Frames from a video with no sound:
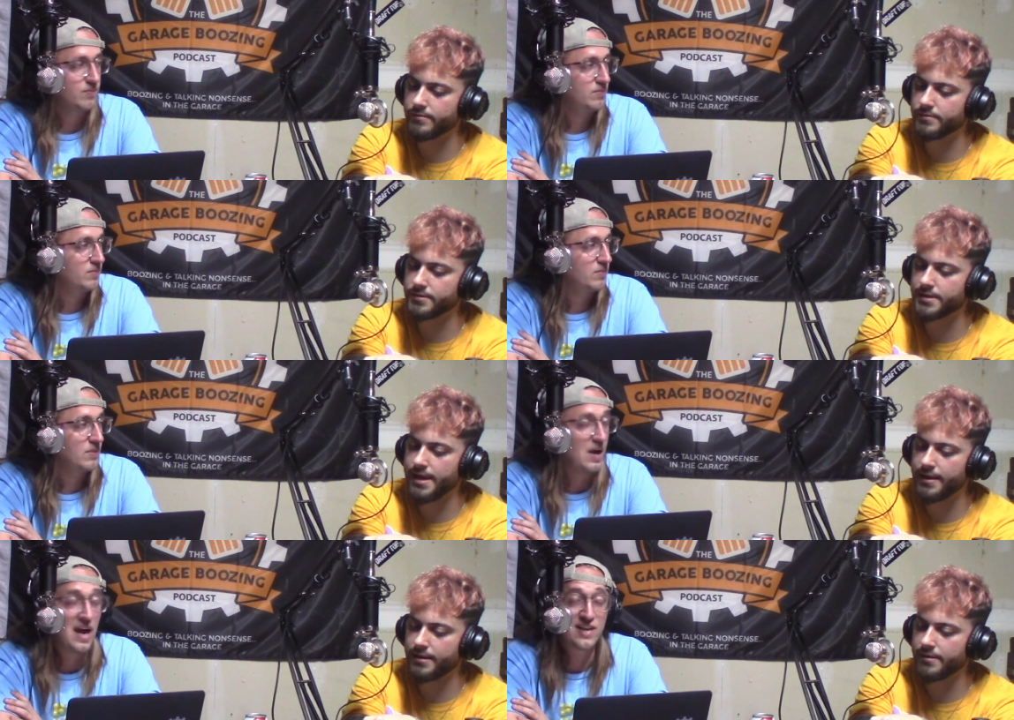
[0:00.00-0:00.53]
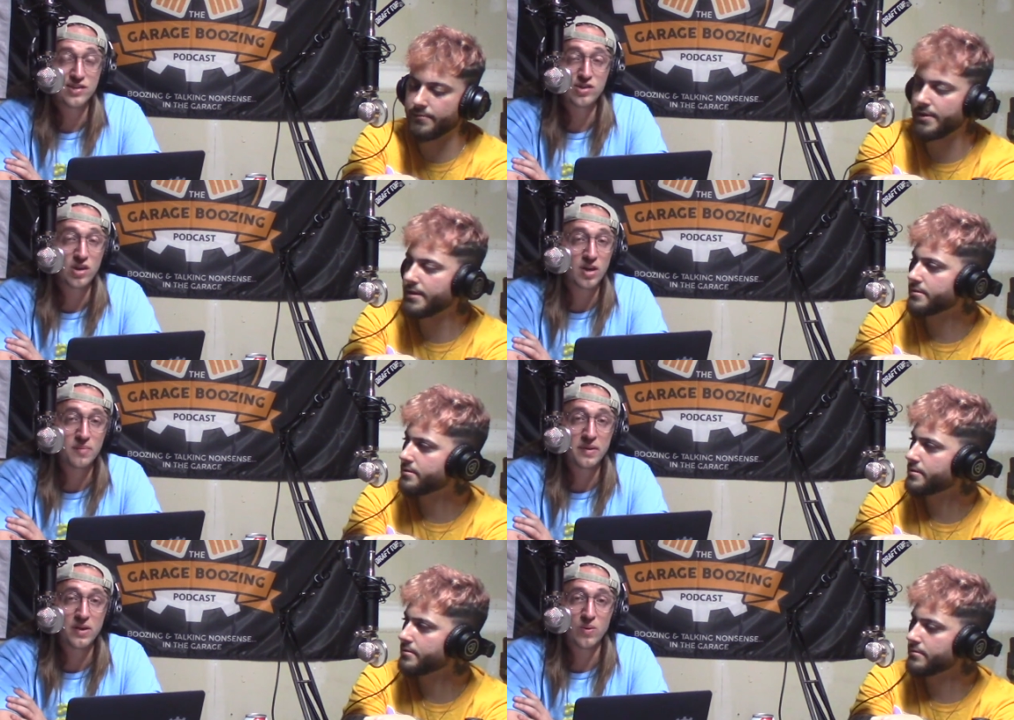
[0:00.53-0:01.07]
Speaker 1: Stagnant. I suck
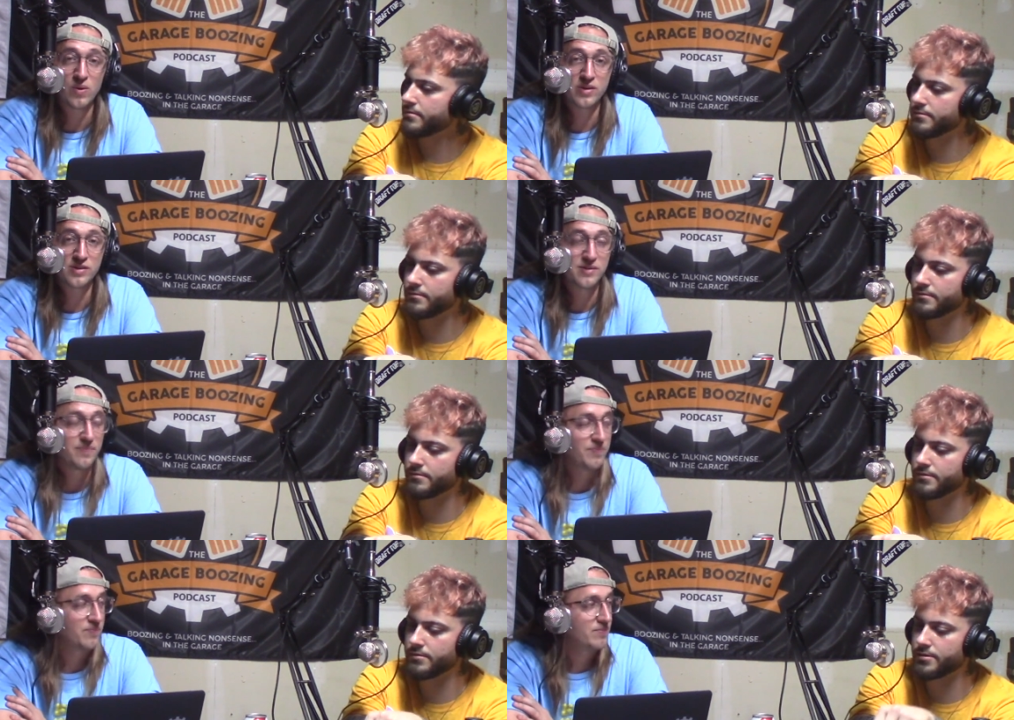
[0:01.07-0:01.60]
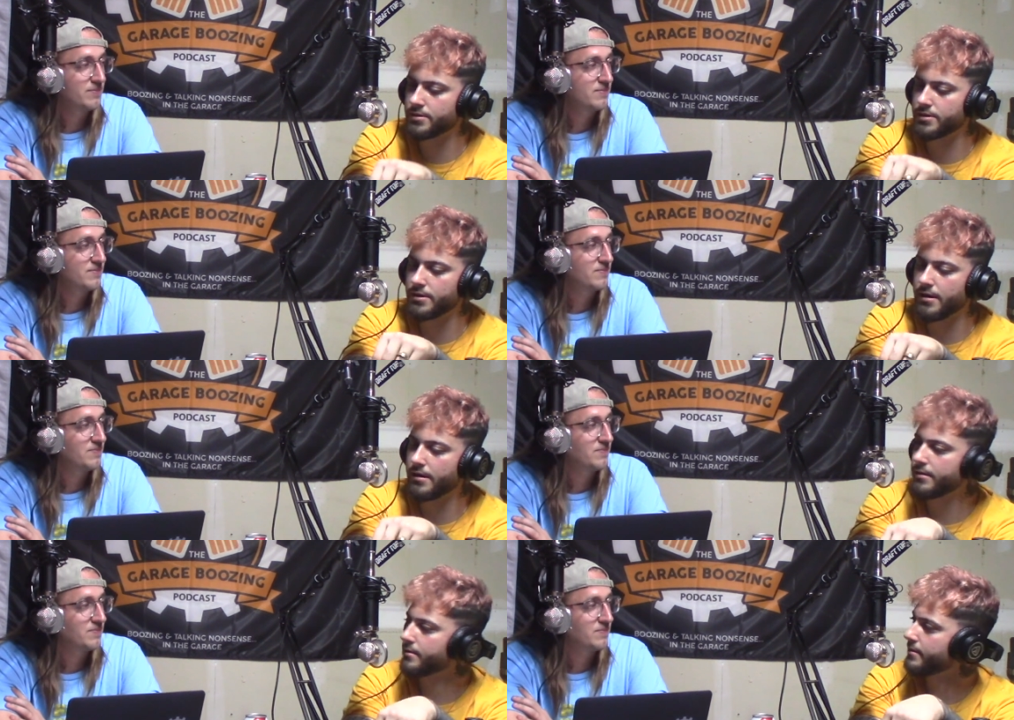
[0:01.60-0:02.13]
at big words. You're
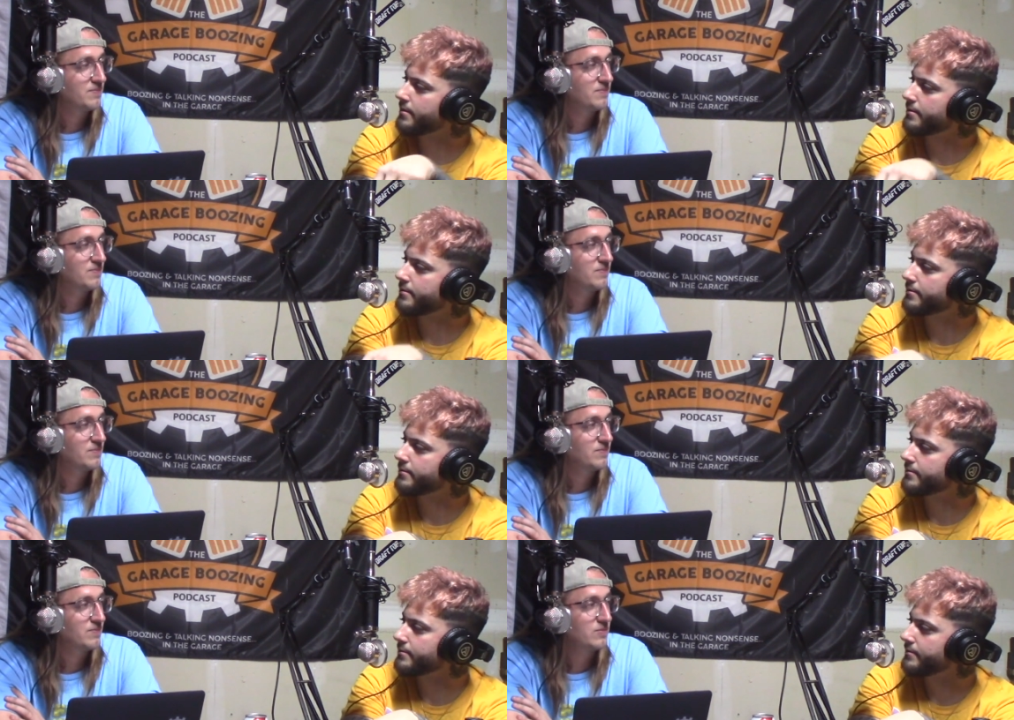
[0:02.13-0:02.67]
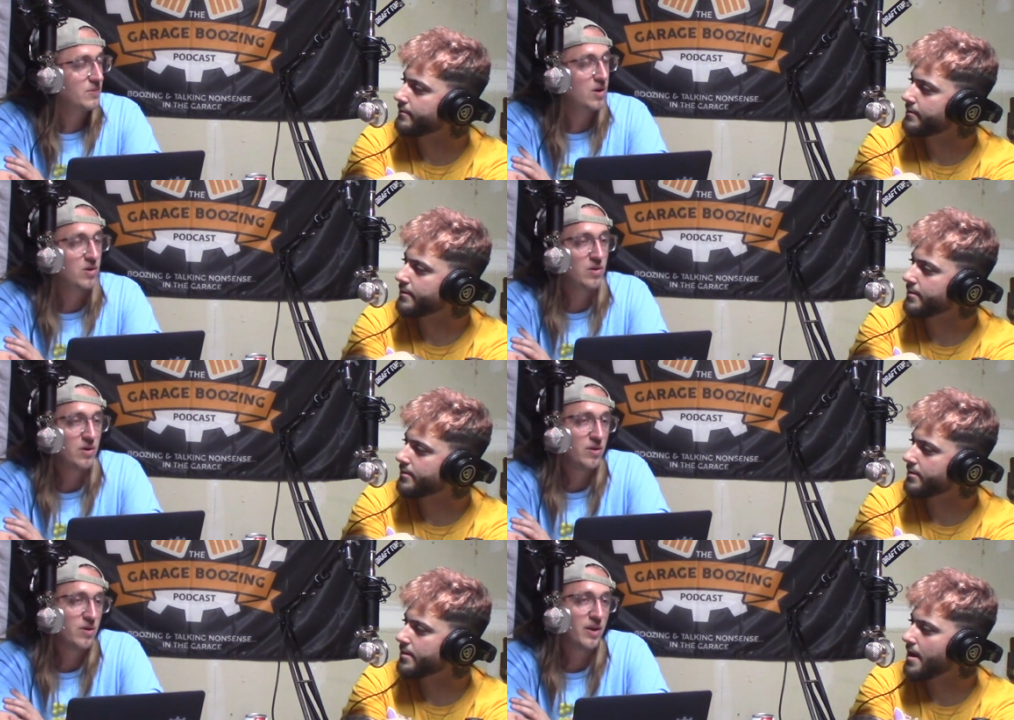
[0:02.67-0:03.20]
stuck. Oh,
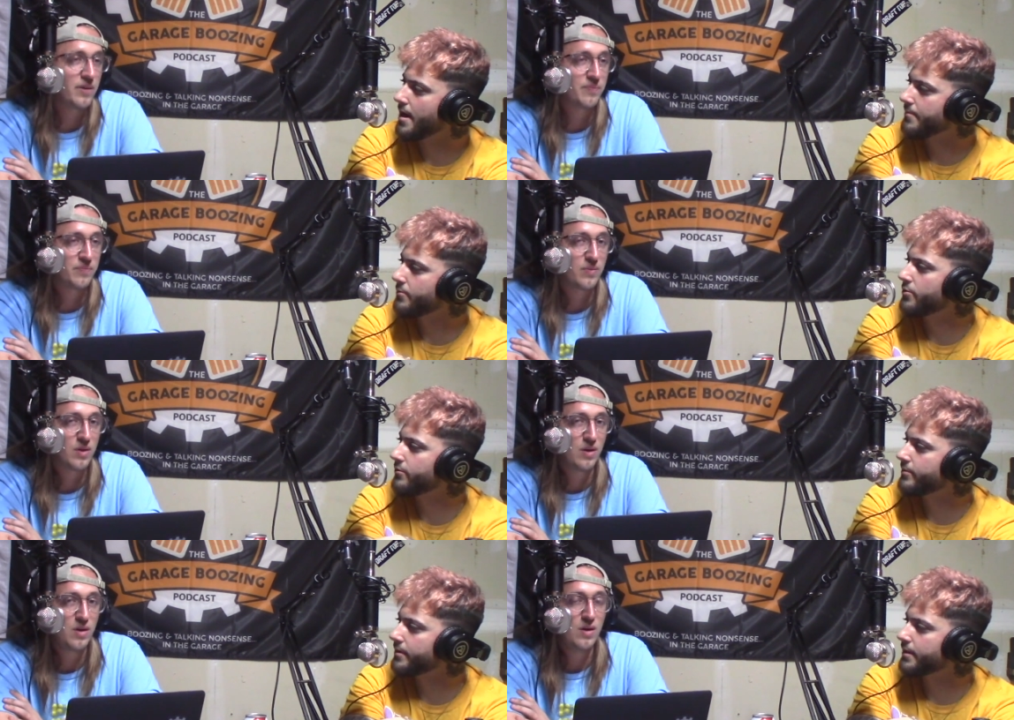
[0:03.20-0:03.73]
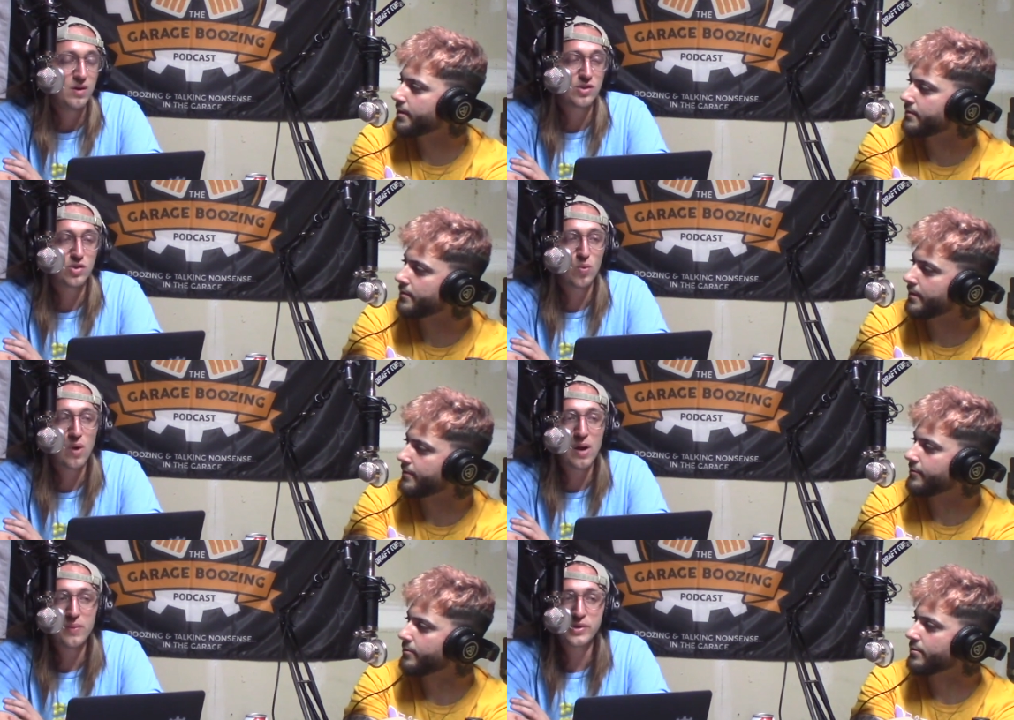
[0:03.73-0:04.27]
okay. You're not moving. So
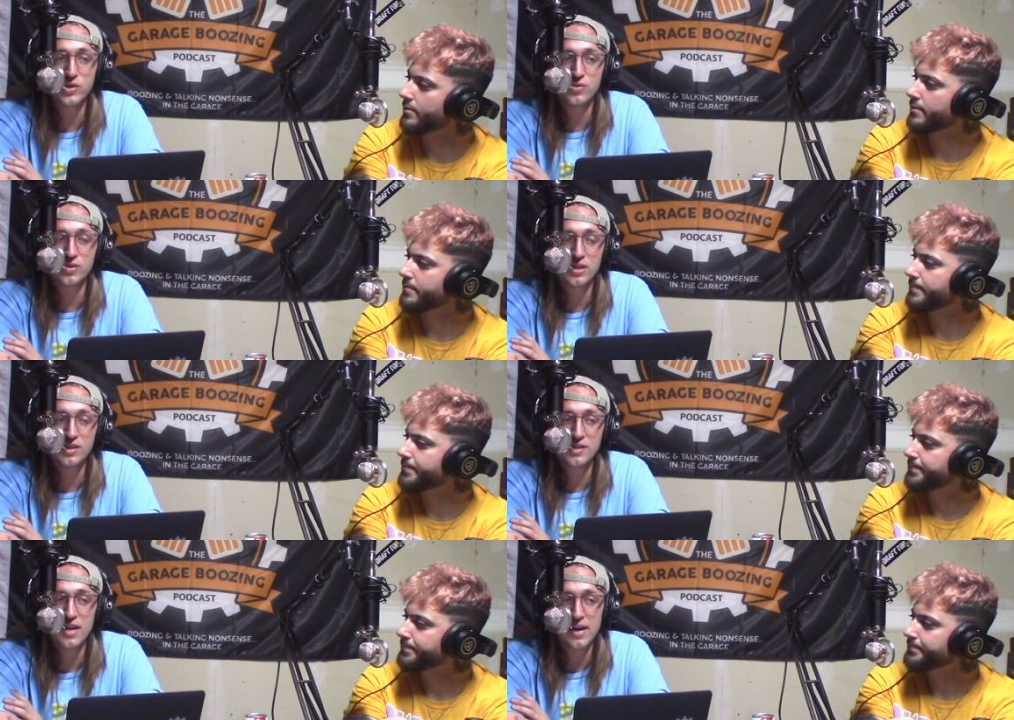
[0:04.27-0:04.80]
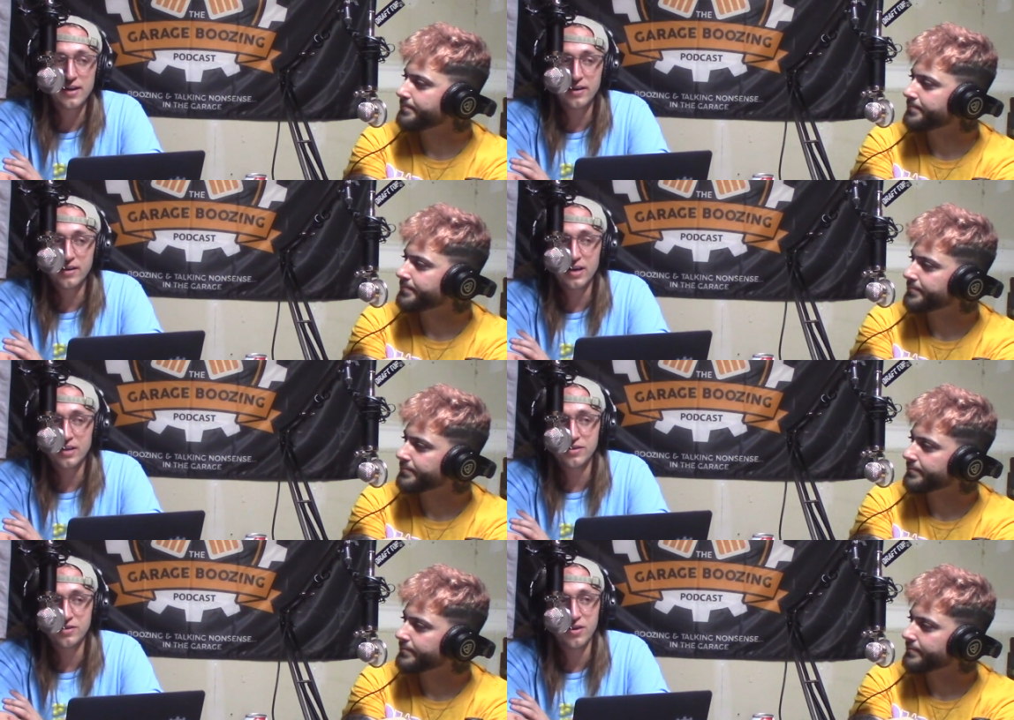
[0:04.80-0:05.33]
why would you say stagnant,
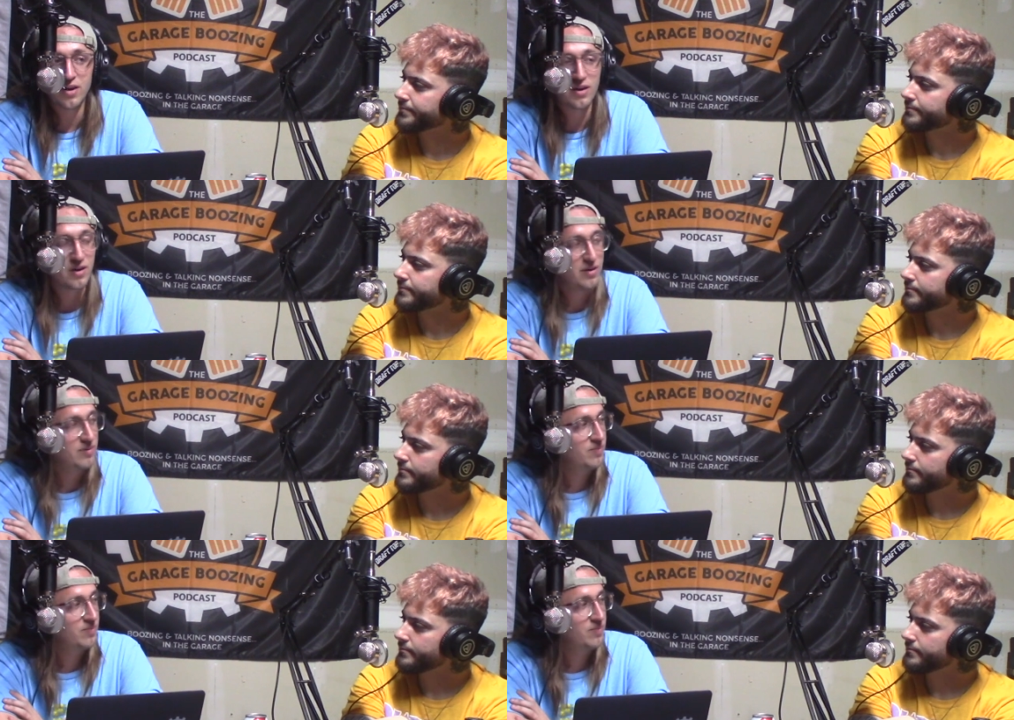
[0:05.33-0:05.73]
not stuck?